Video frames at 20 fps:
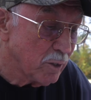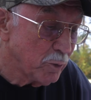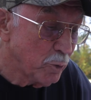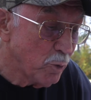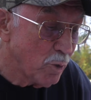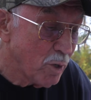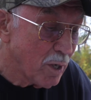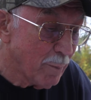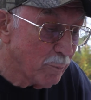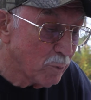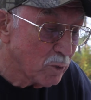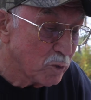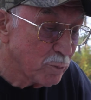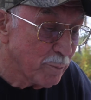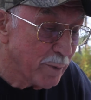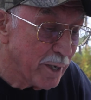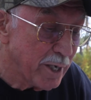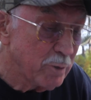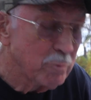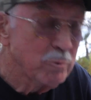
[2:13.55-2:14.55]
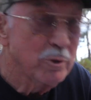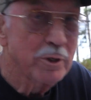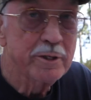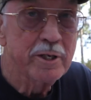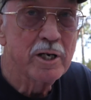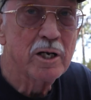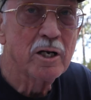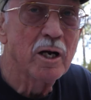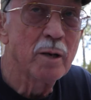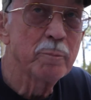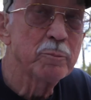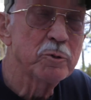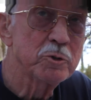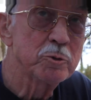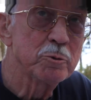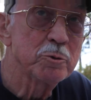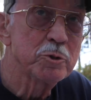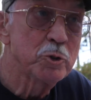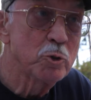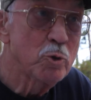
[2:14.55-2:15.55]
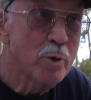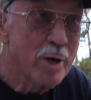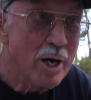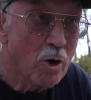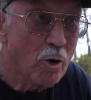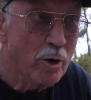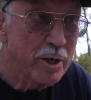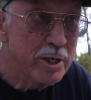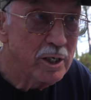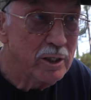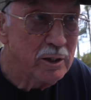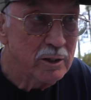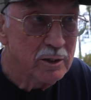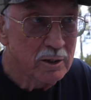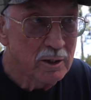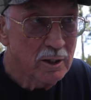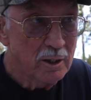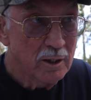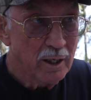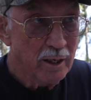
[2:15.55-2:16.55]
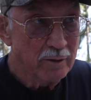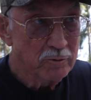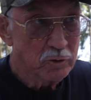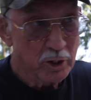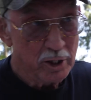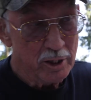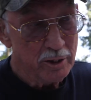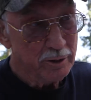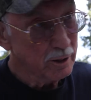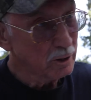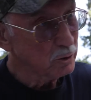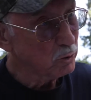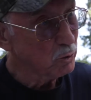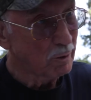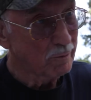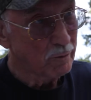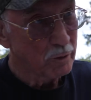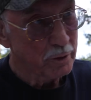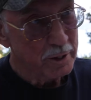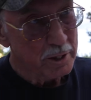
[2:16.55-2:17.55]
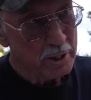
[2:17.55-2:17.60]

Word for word: newcomers make when they come to a new area, I've seen this over the